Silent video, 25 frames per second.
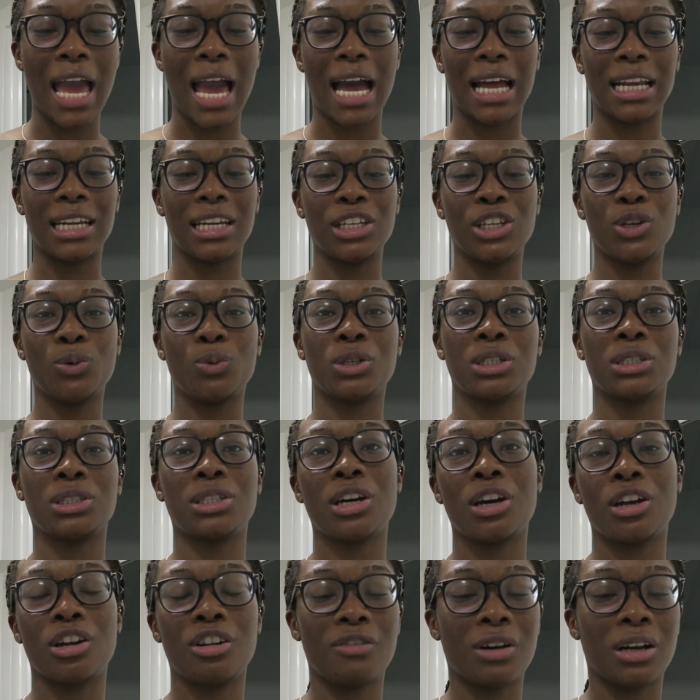And then you want to
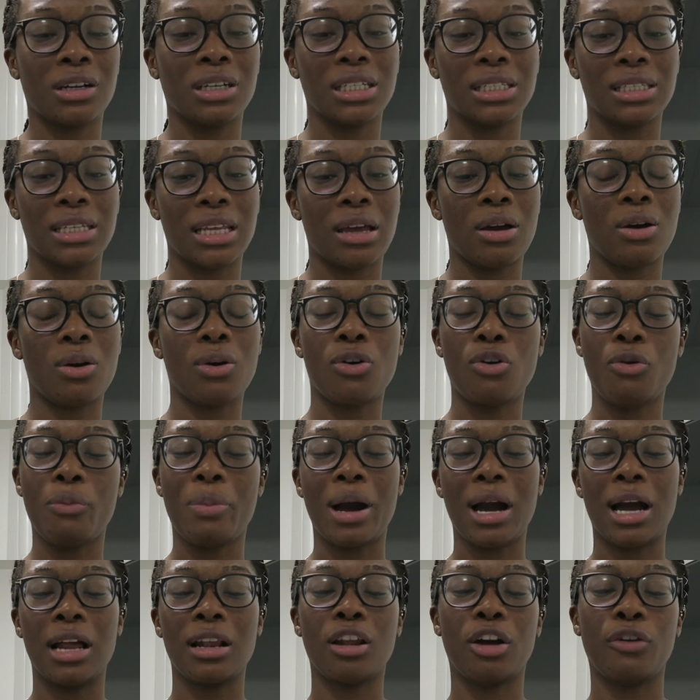turn around and say, oh,
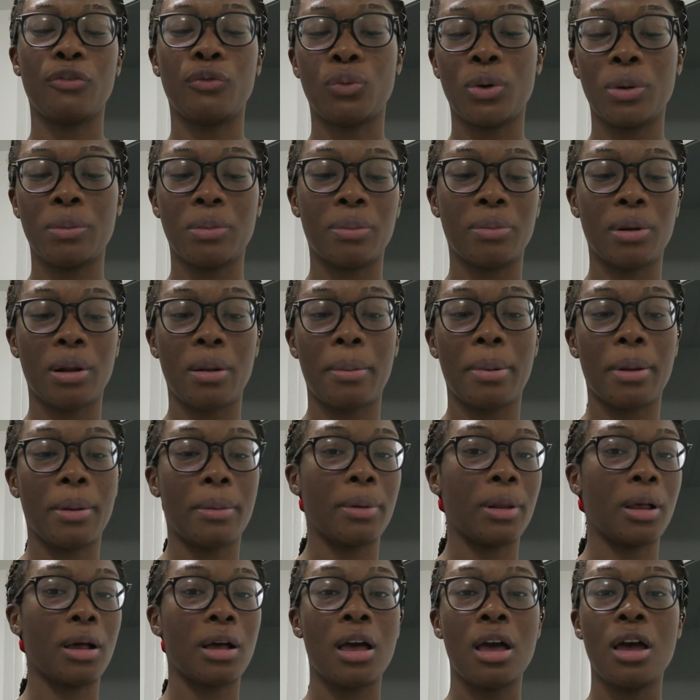but I love women, blah, blah,
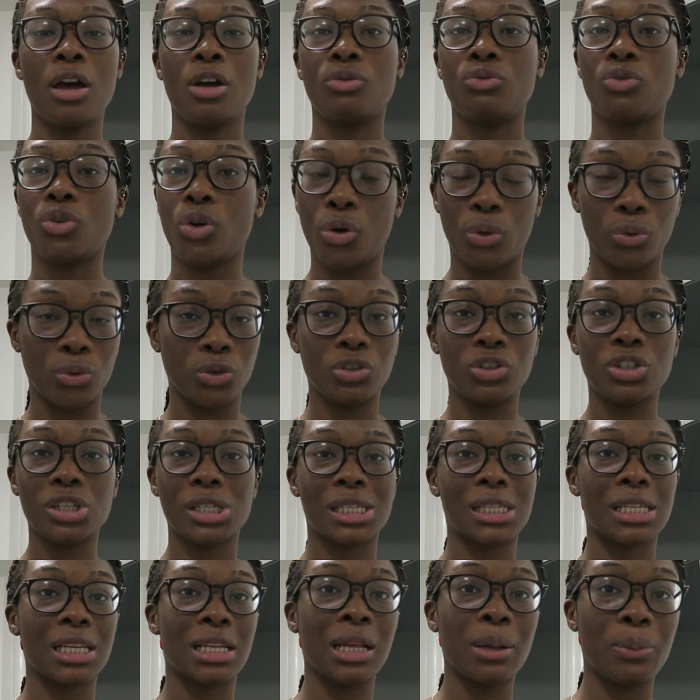blah. No, you
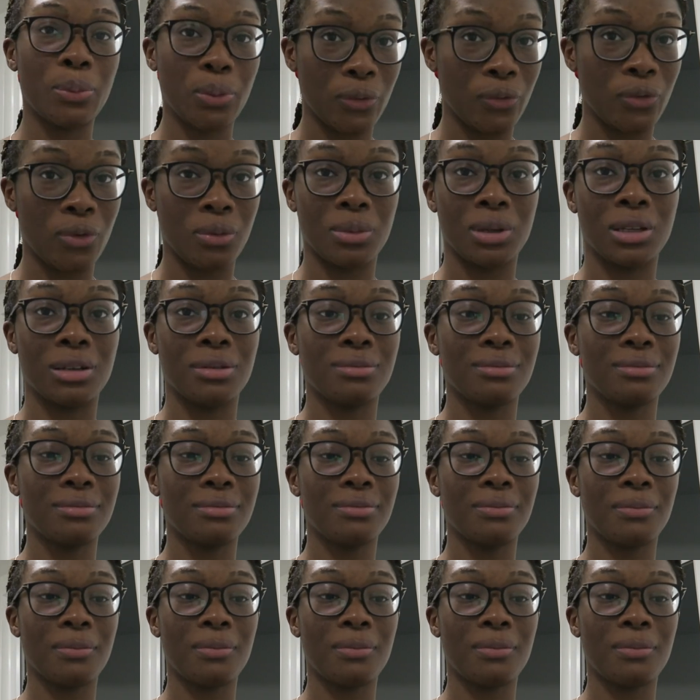just sleep with women.